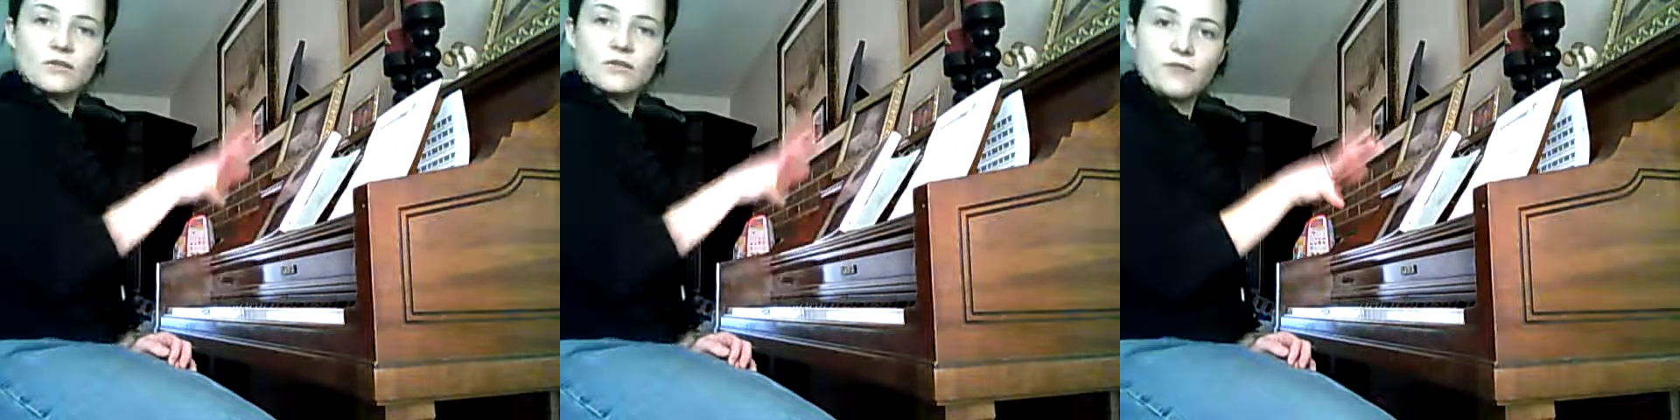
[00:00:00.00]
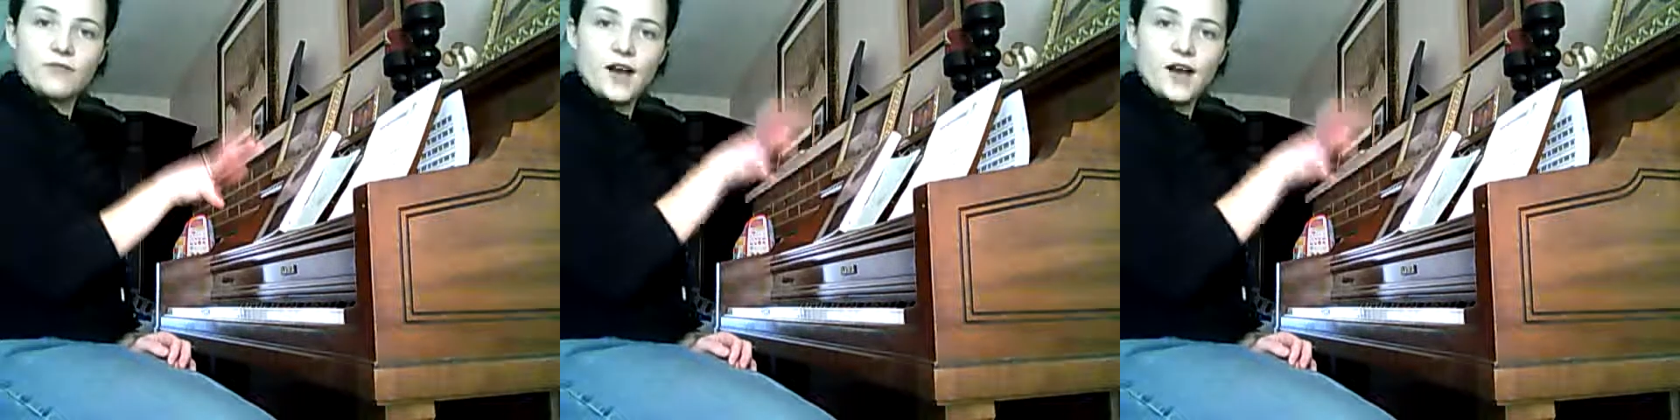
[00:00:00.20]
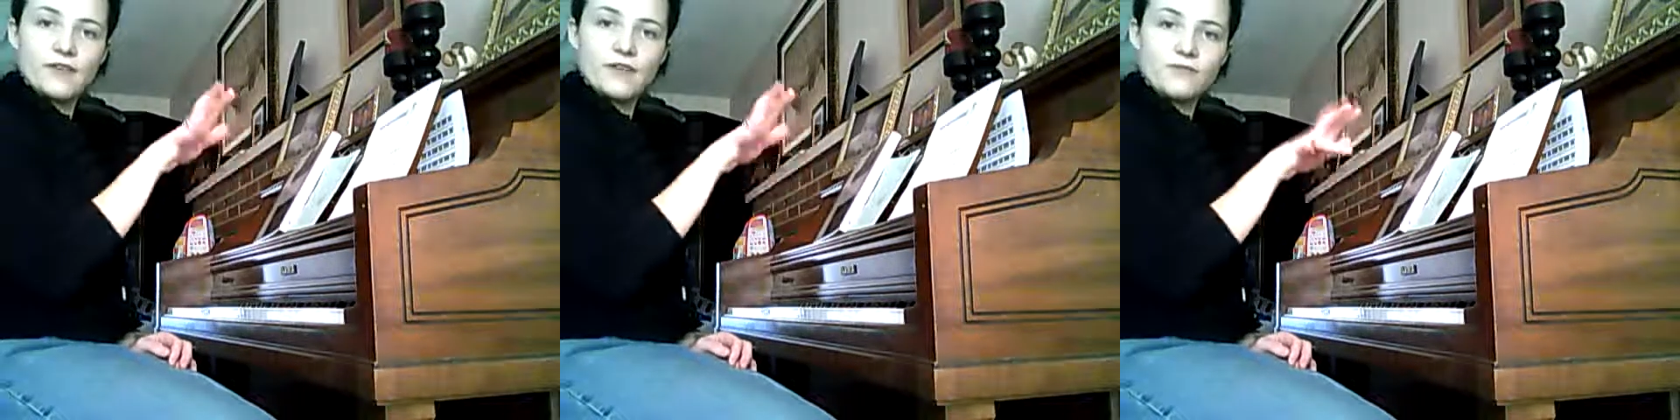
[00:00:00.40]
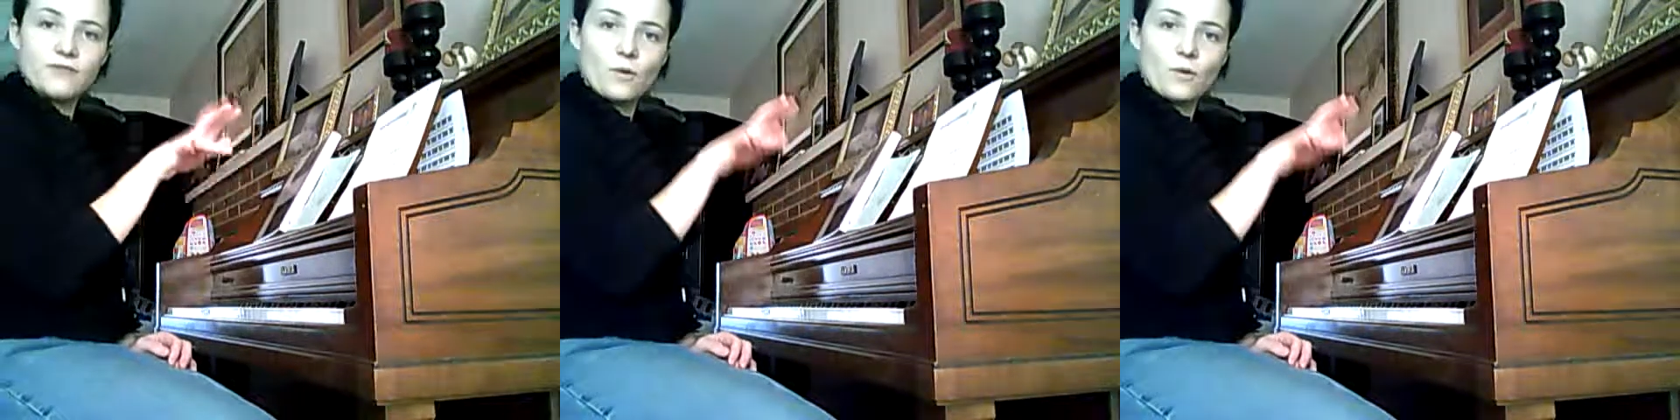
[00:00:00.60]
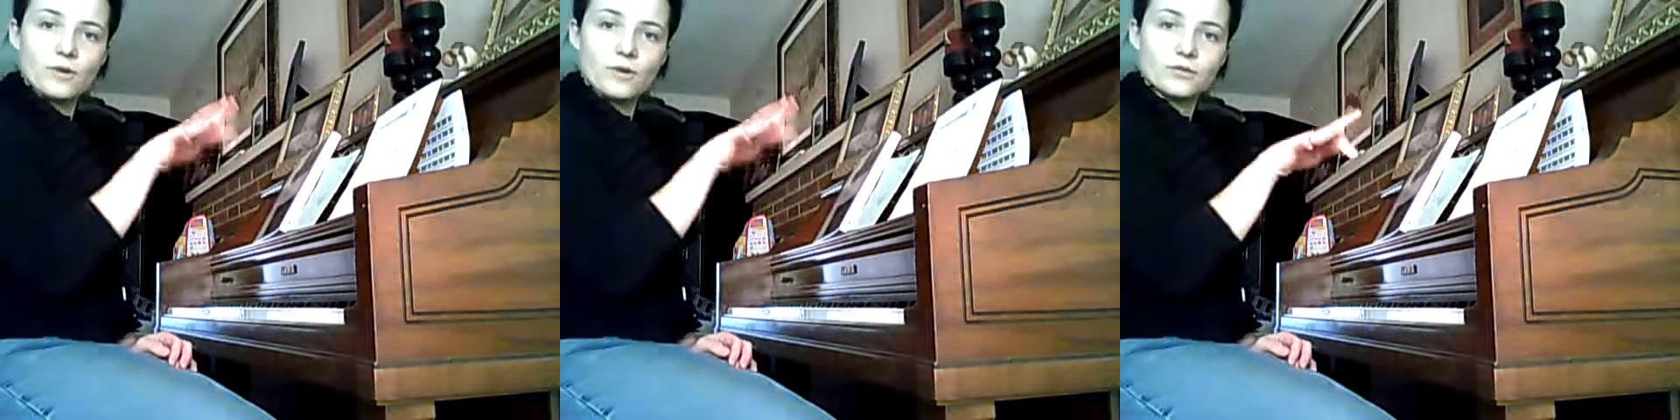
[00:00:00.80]
5,
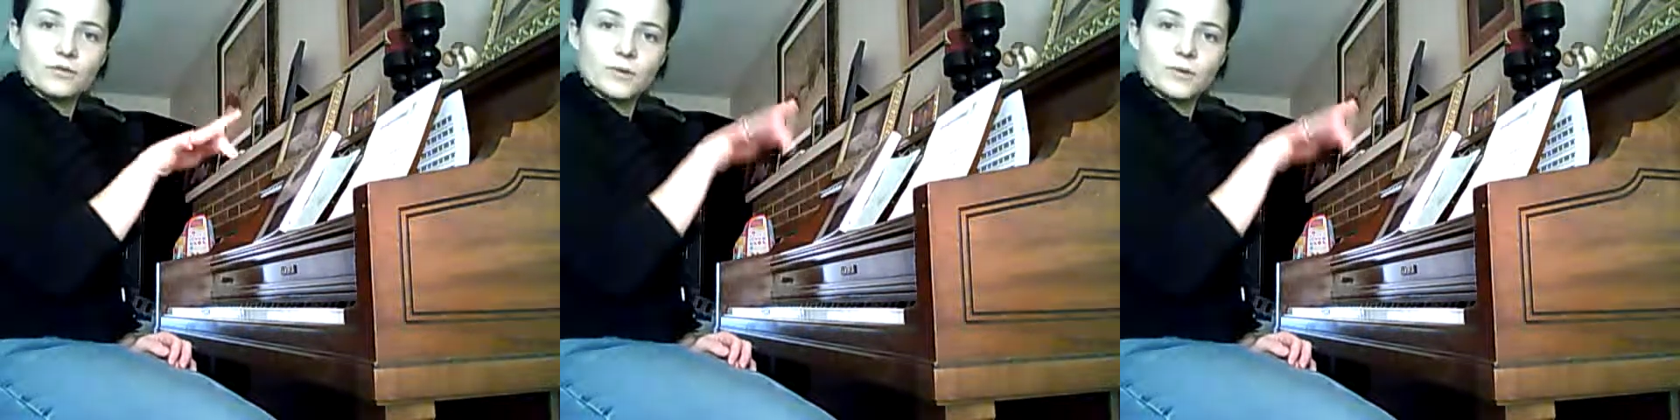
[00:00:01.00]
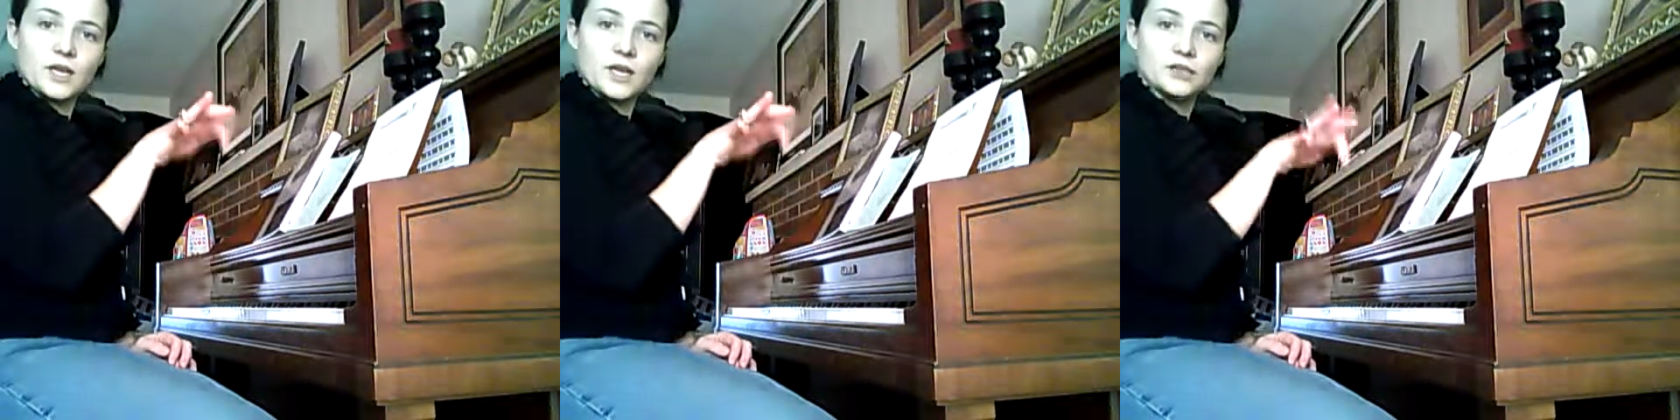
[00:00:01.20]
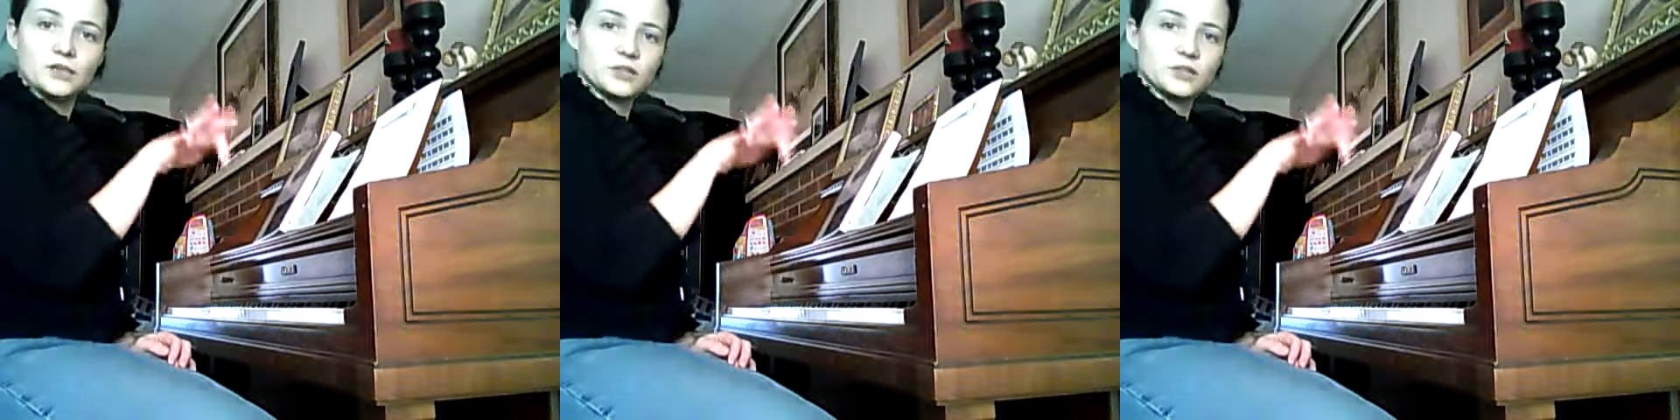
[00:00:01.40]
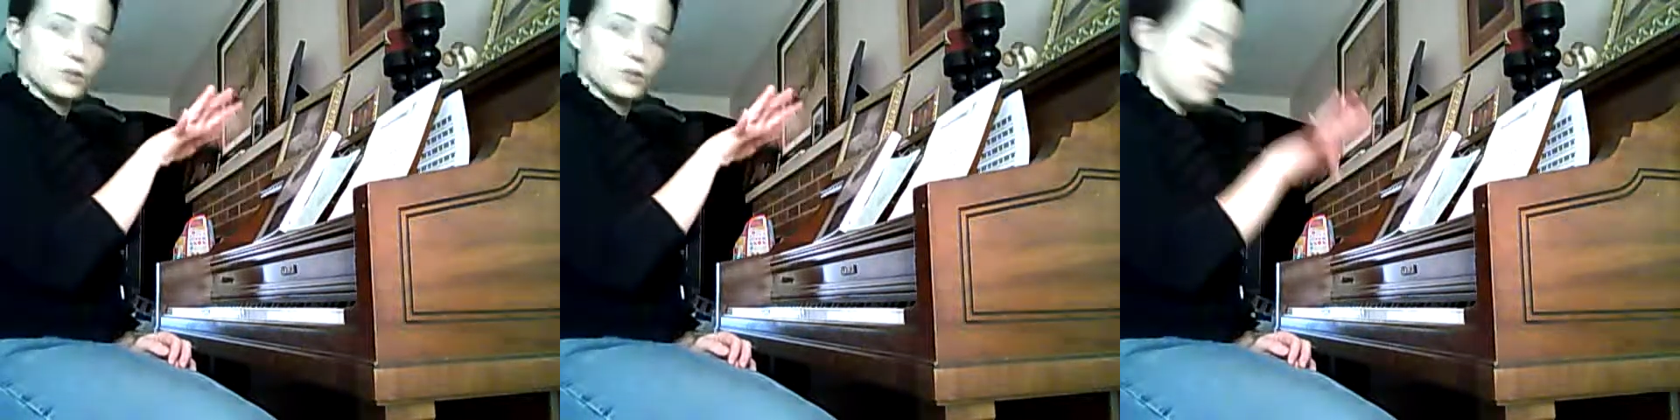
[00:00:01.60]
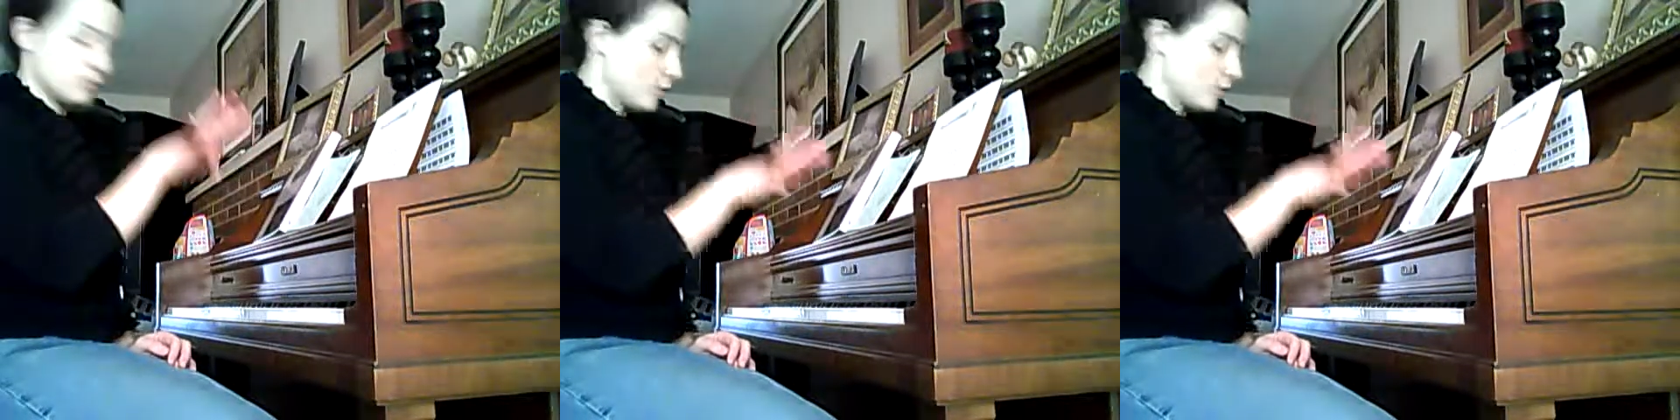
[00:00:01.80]
4, 3,
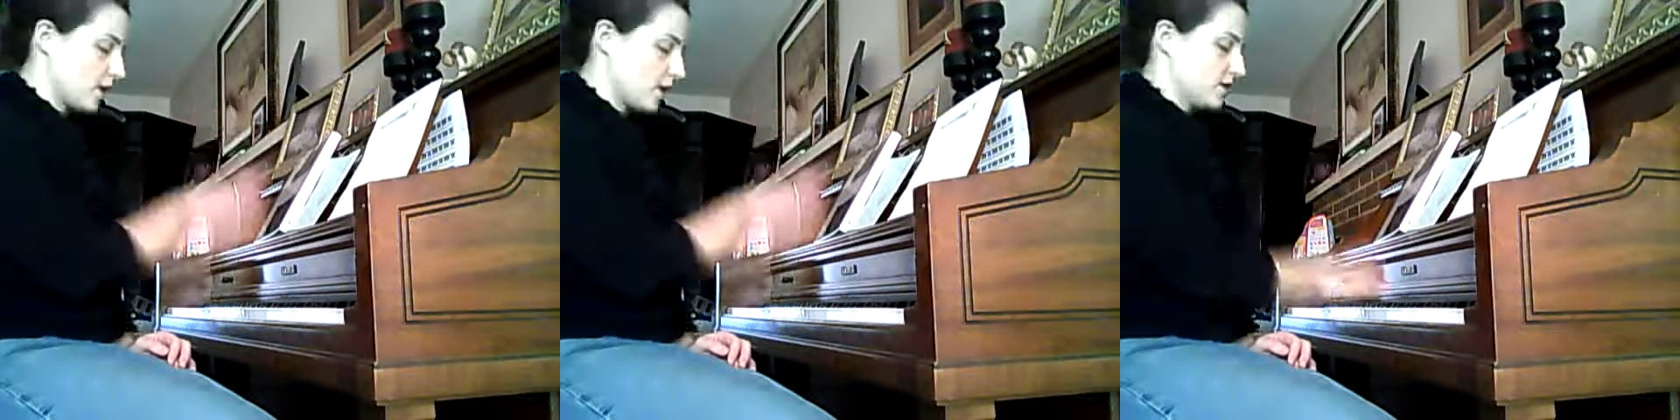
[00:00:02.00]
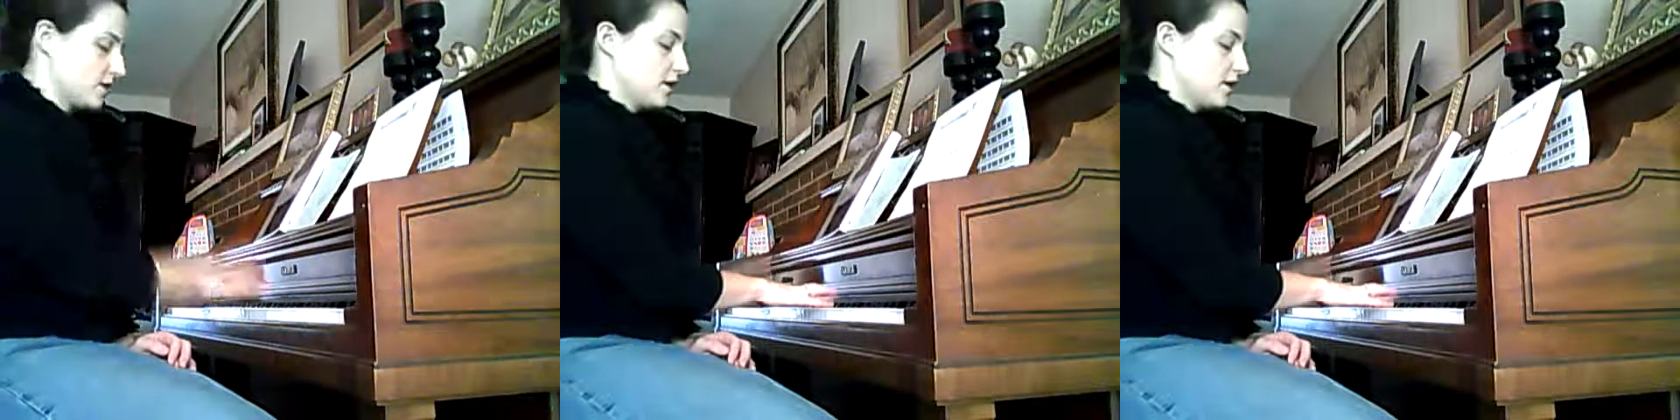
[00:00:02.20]
2, 1.